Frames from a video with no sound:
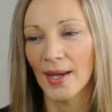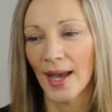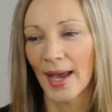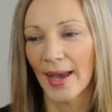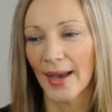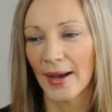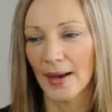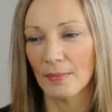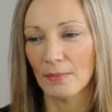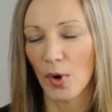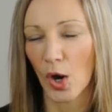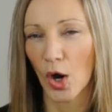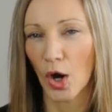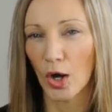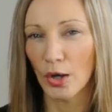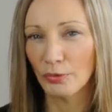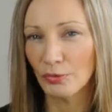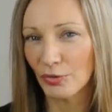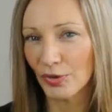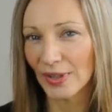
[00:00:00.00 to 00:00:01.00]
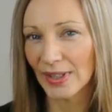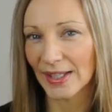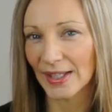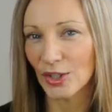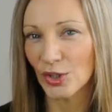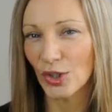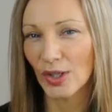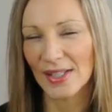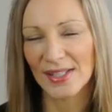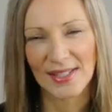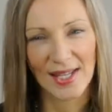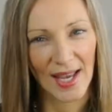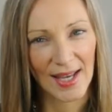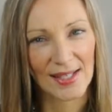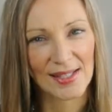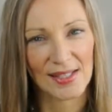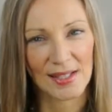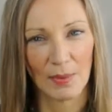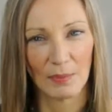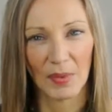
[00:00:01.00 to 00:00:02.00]
hopefully you can
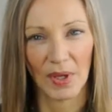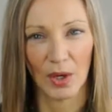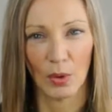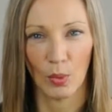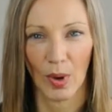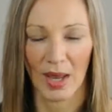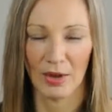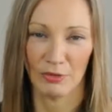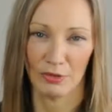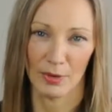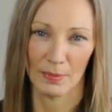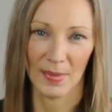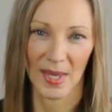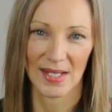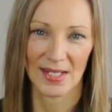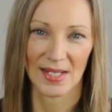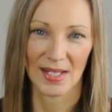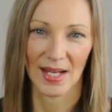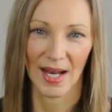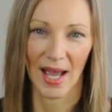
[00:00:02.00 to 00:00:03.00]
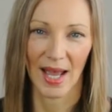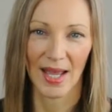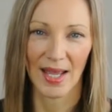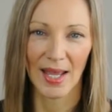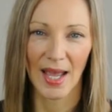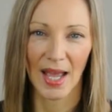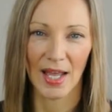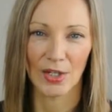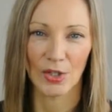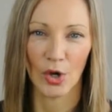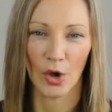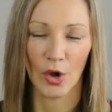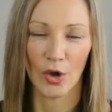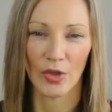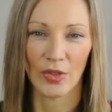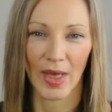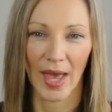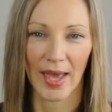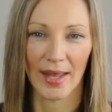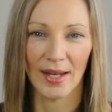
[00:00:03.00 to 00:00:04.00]
take something away from that today and know
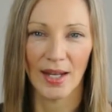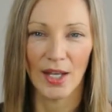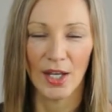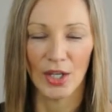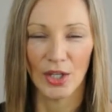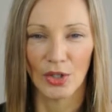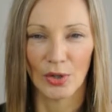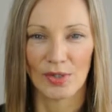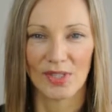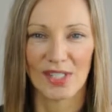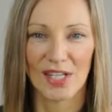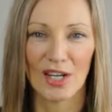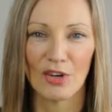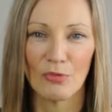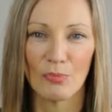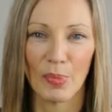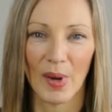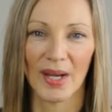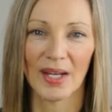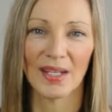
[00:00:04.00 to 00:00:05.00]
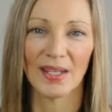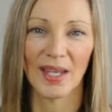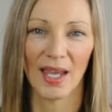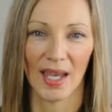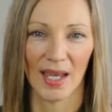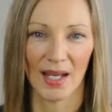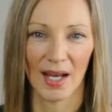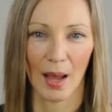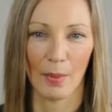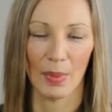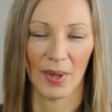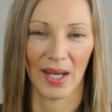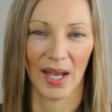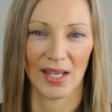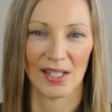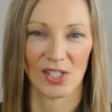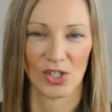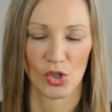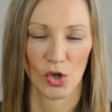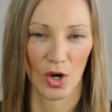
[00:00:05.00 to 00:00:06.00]
that, instead of butting your head up
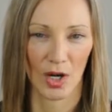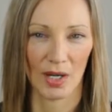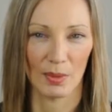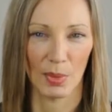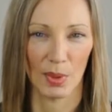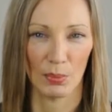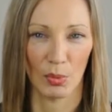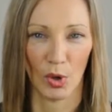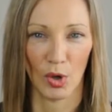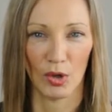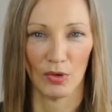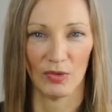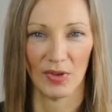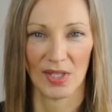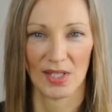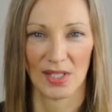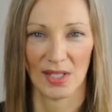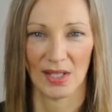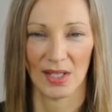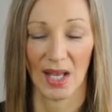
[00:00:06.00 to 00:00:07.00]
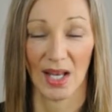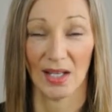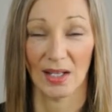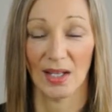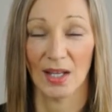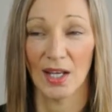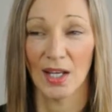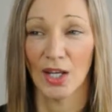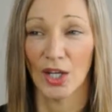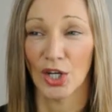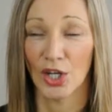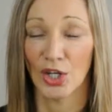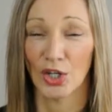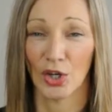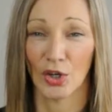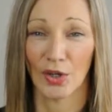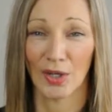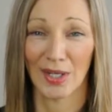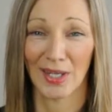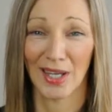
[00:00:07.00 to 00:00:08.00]
against trying to be perfect and then,
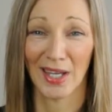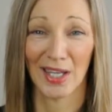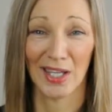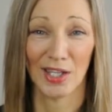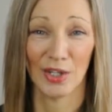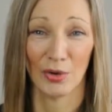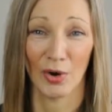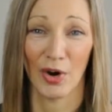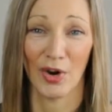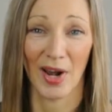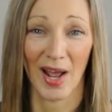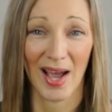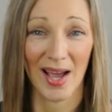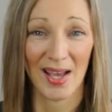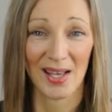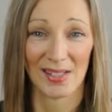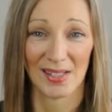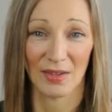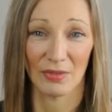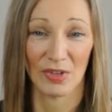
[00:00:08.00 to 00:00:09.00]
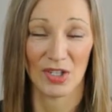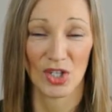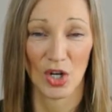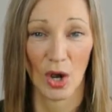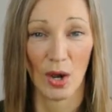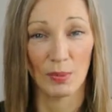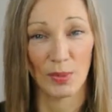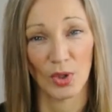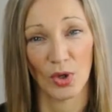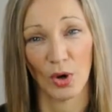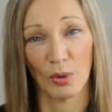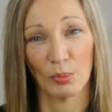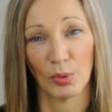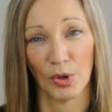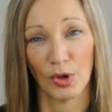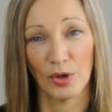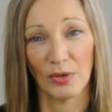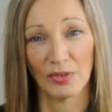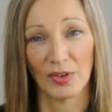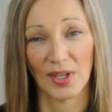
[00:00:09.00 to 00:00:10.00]
kicking your own ass every time you're not
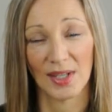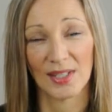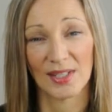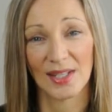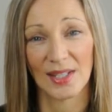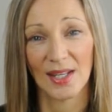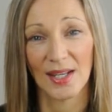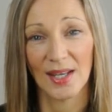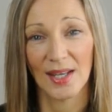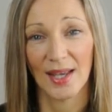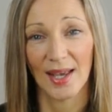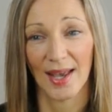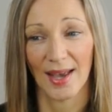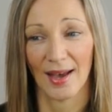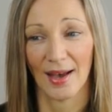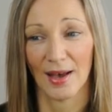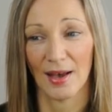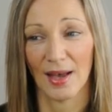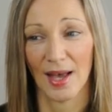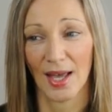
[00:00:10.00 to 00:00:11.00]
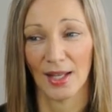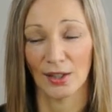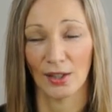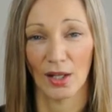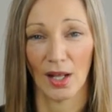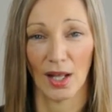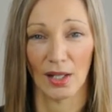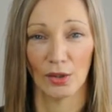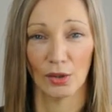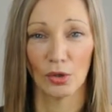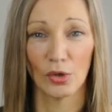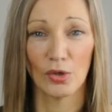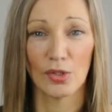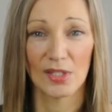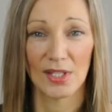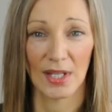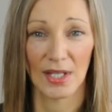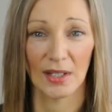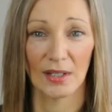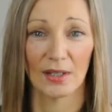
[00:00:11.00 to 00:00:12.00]
perfect, and
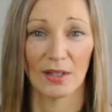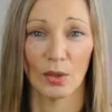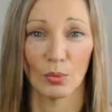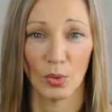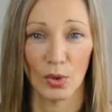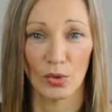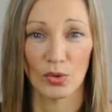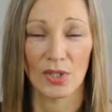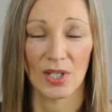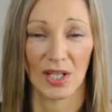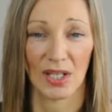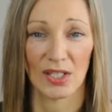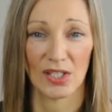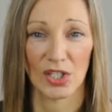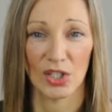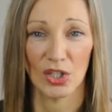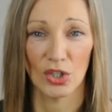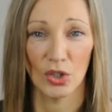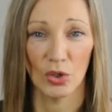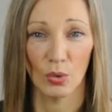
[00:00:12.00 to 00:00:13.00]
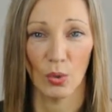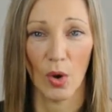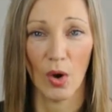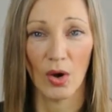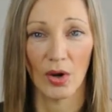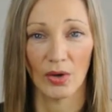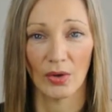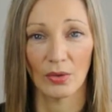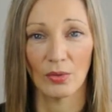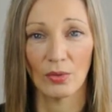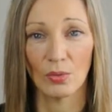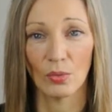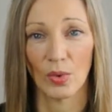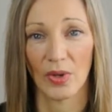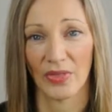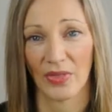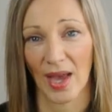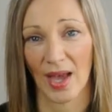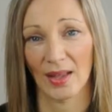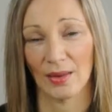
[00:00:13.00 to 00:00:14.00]
losing the will to continue on
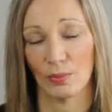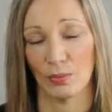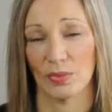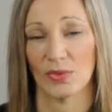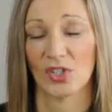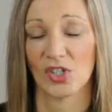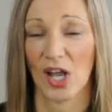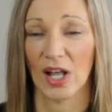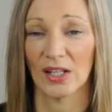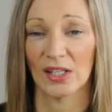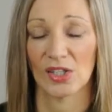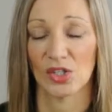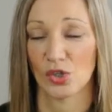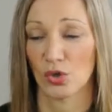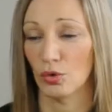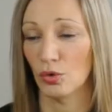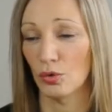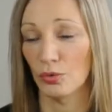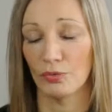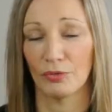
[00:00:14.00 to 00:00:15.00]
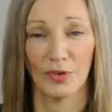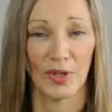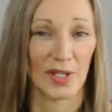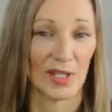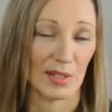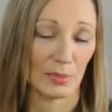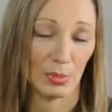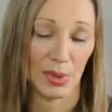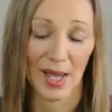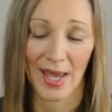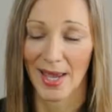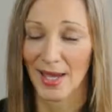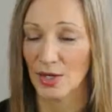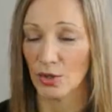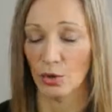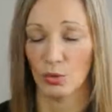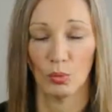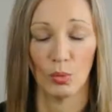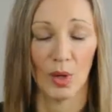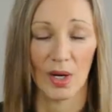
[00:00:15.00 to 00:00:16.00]
with that challenge or fitness plan
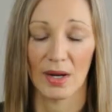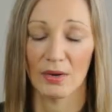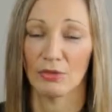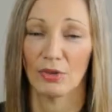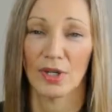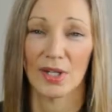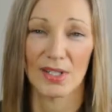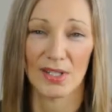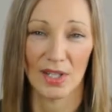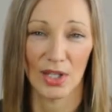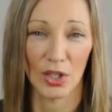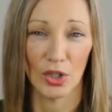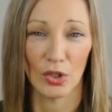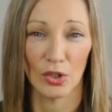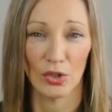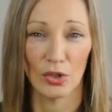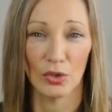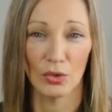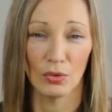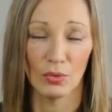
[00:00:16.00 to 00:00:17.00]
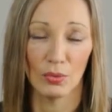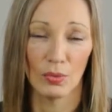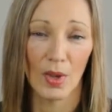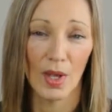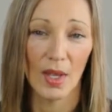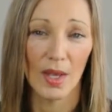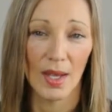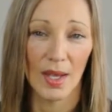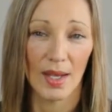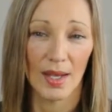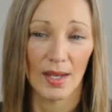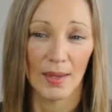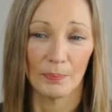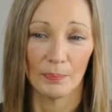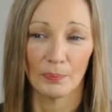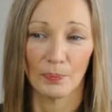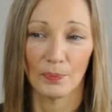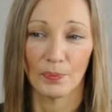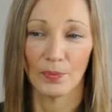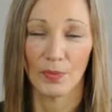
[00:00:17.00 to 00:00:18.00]
or whatever it is that you
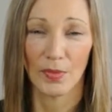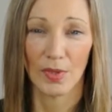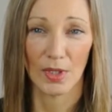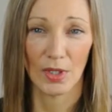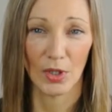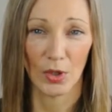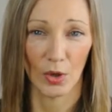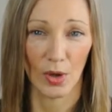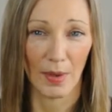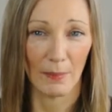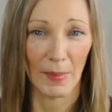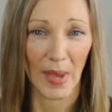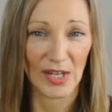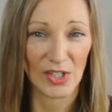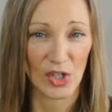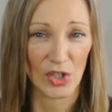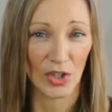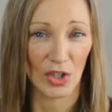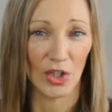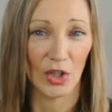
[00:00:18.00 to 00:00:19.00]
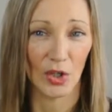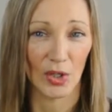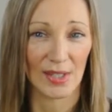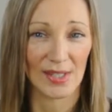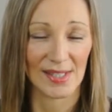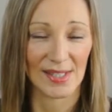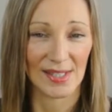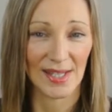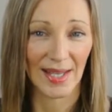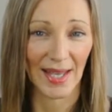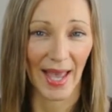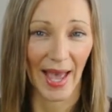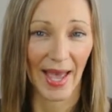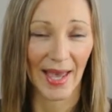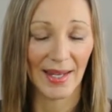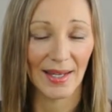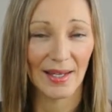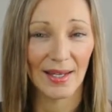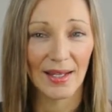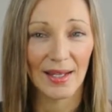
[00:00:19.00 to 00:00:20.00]
imagine that you're going to stick at,